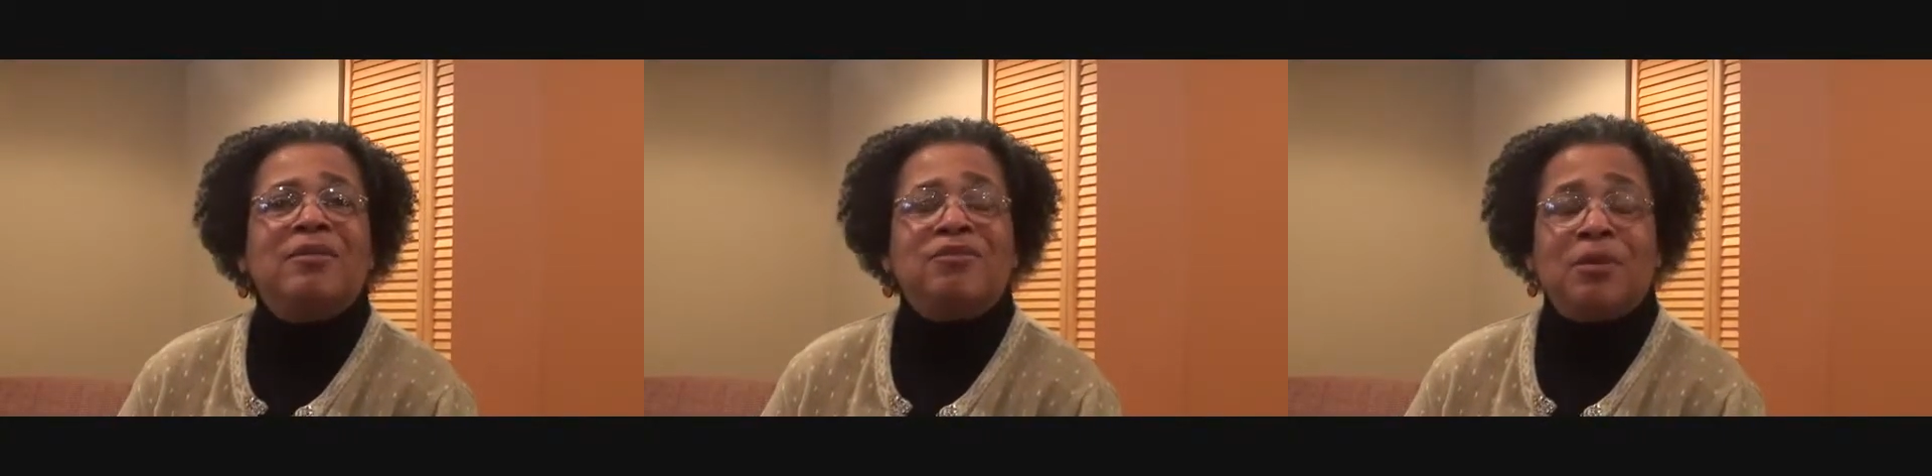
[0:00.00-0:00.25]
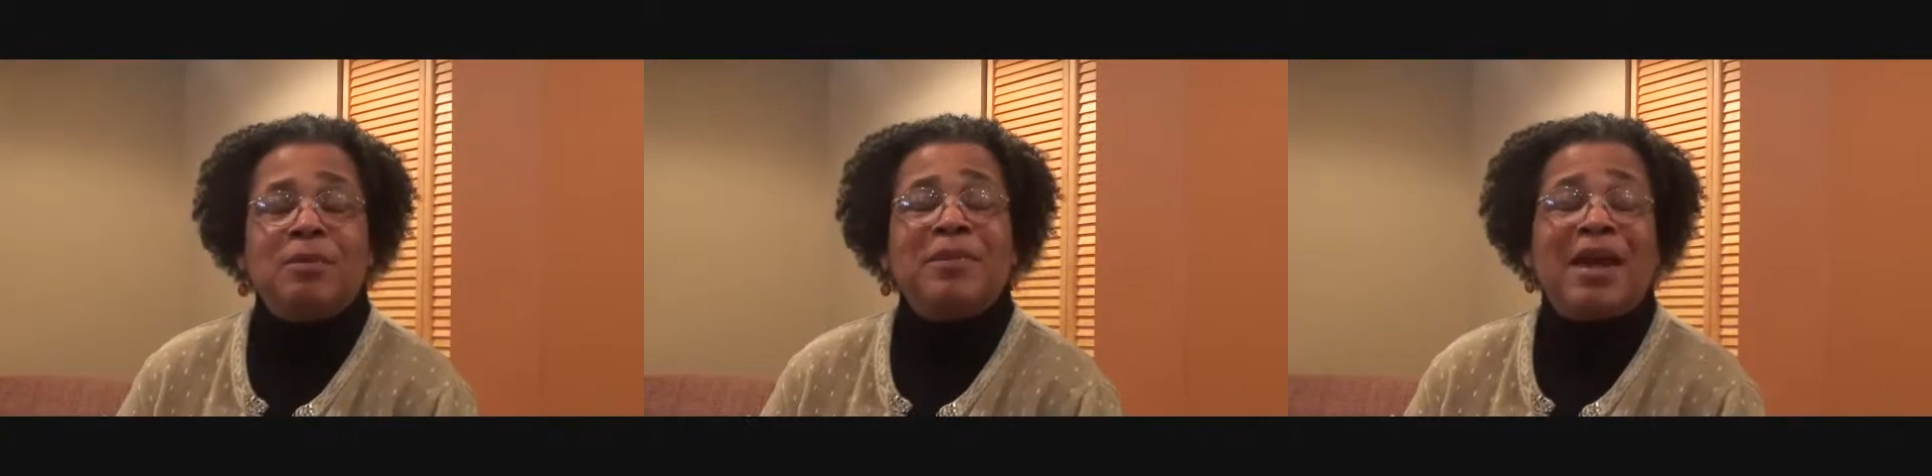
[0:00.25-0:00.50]

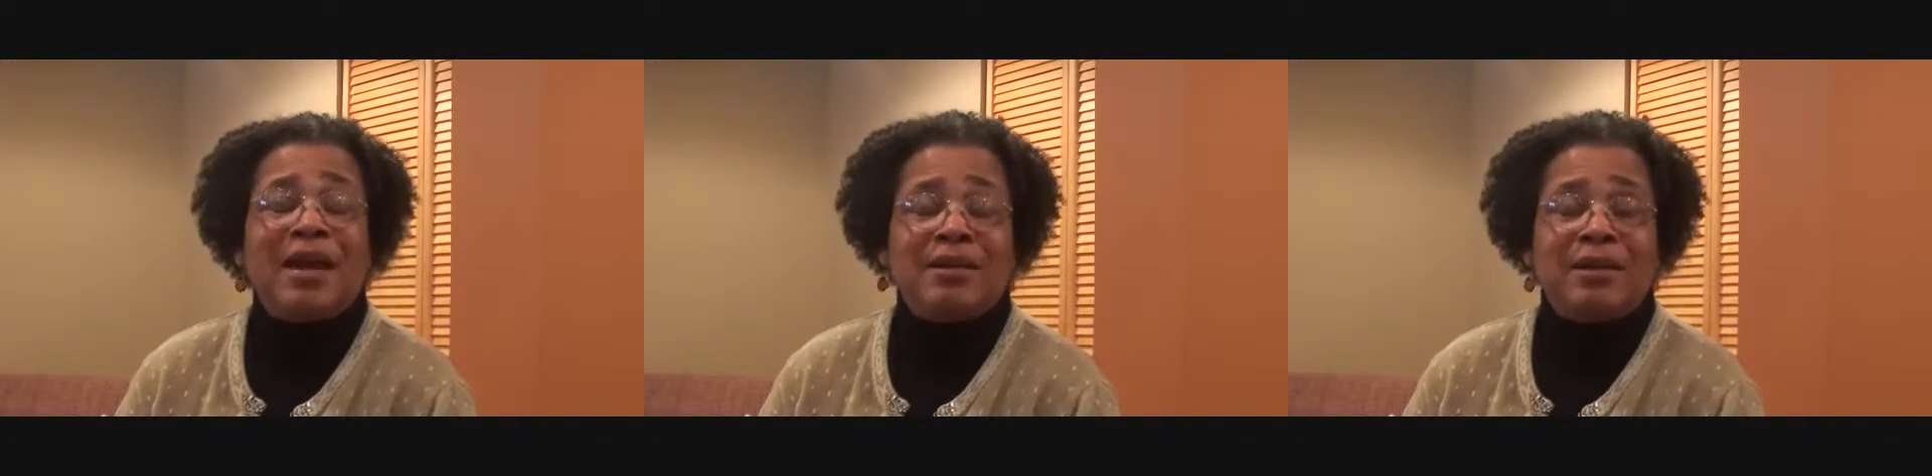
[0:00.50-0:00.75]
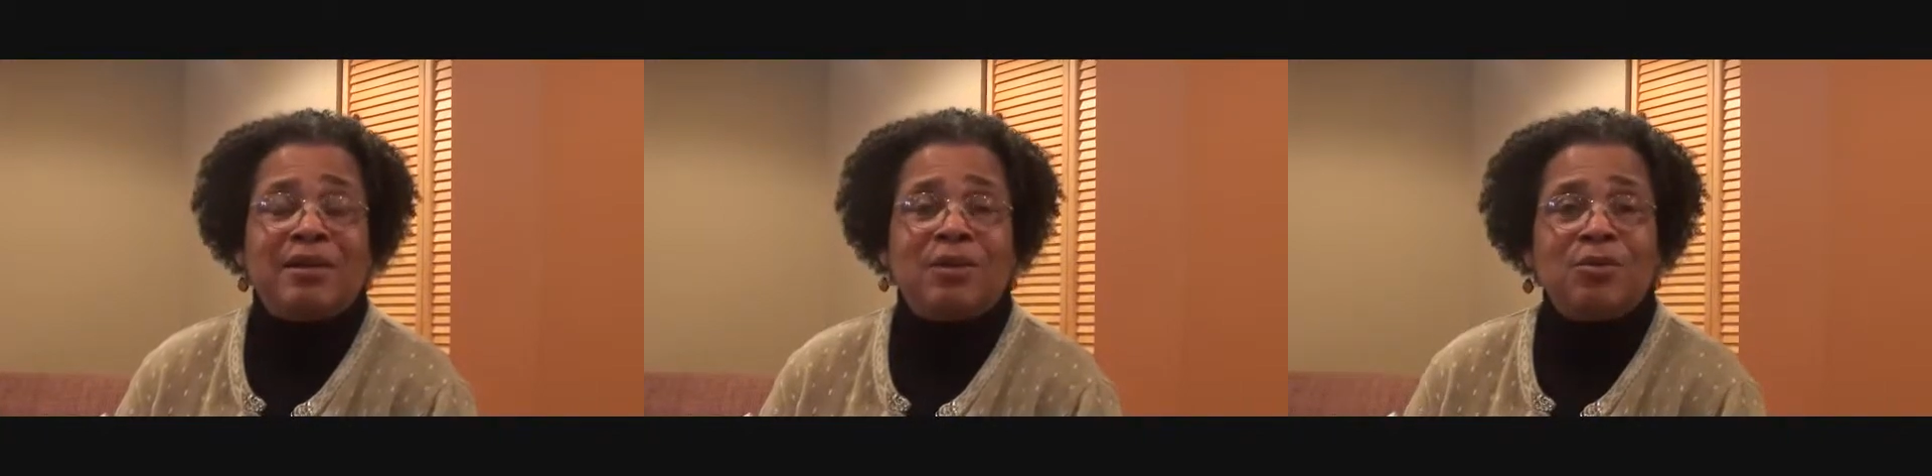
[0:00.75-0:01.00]
from
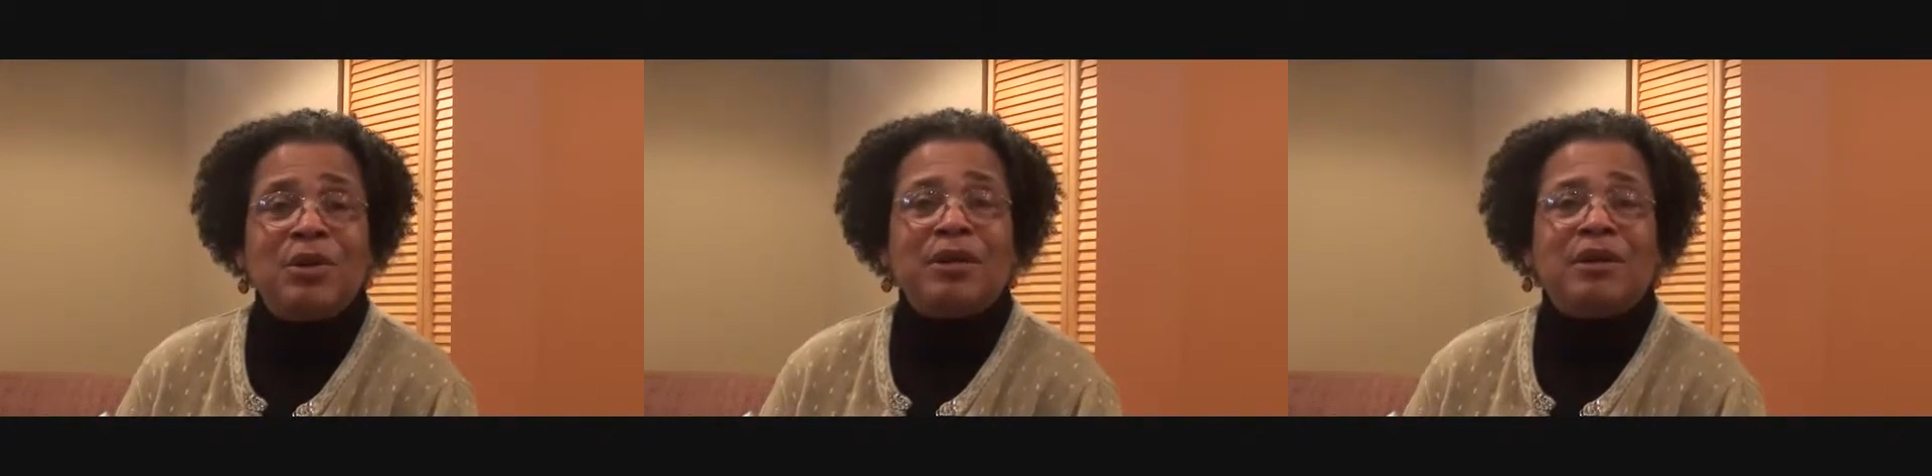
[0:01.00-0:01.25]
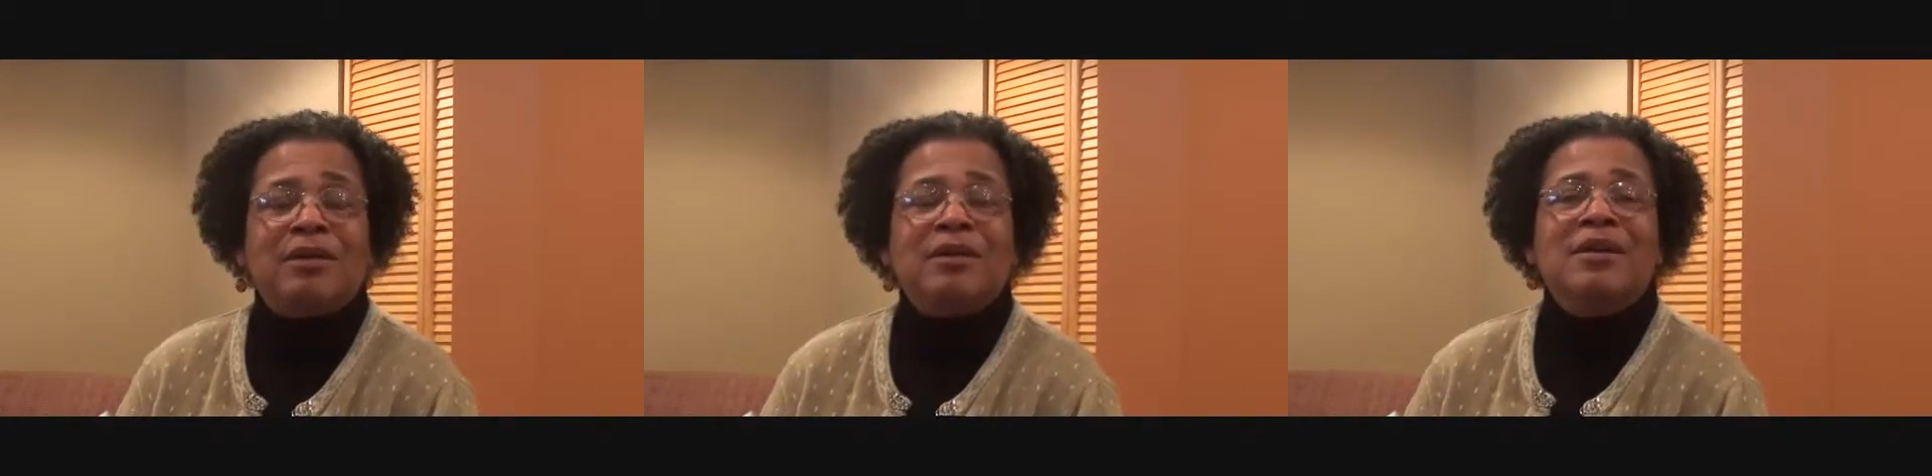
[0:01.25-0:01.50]
that
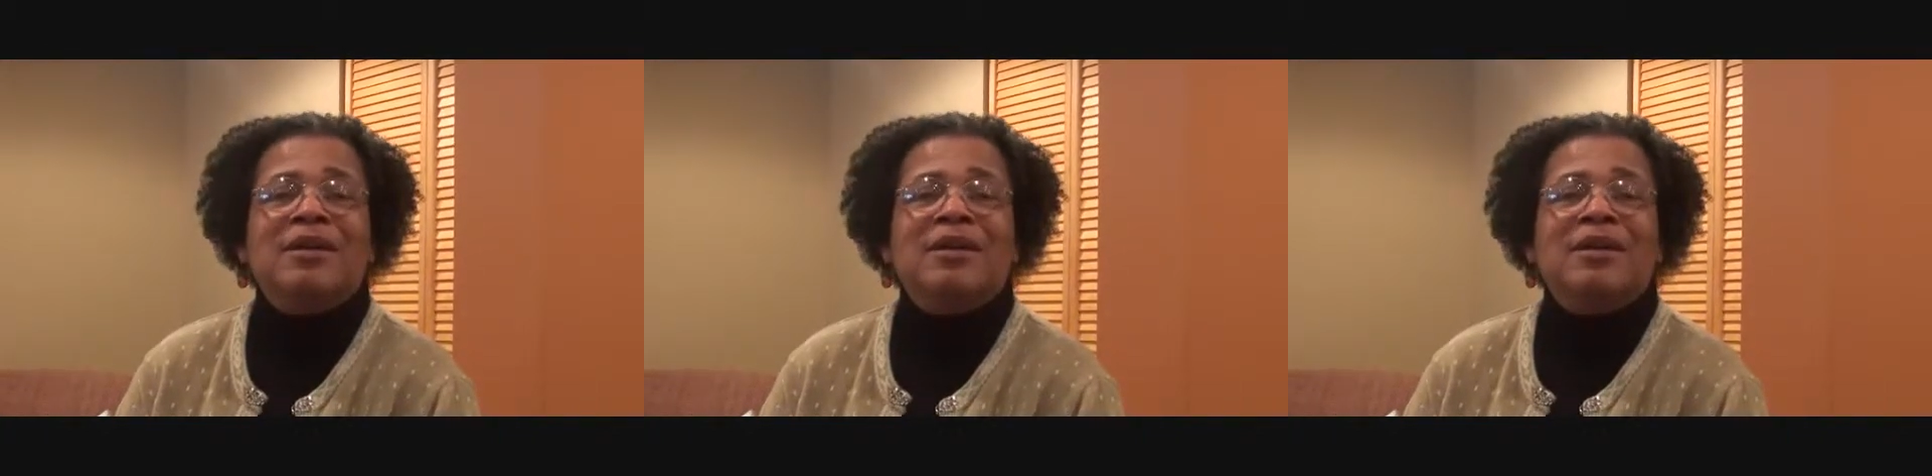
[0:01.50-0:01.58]
arena.